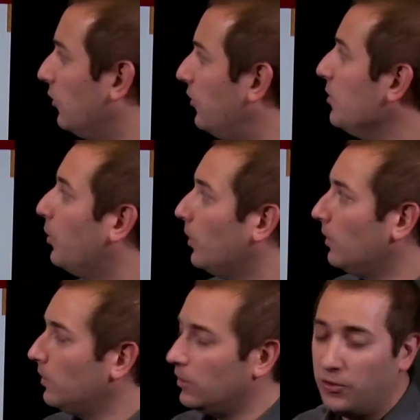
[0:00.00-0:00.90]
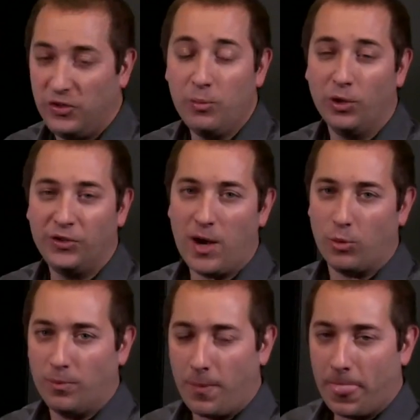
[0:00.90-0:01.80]
a simple
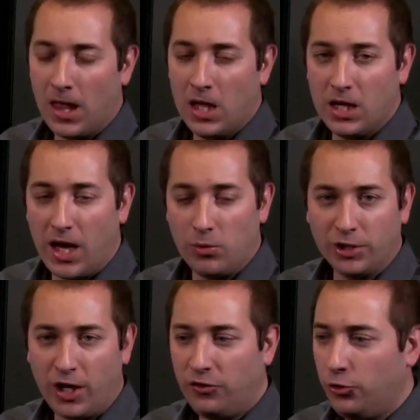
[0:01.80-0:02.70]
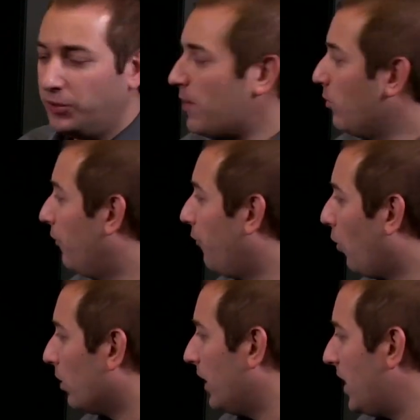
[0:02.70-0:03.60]
timer. And we'll consider timer
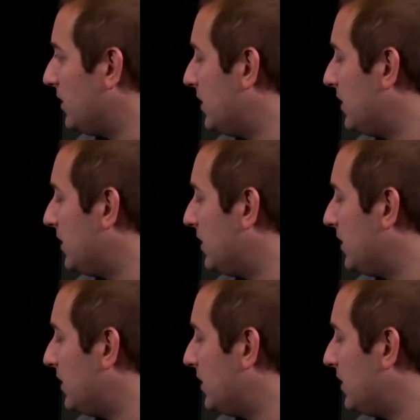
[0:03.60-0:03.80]
4 as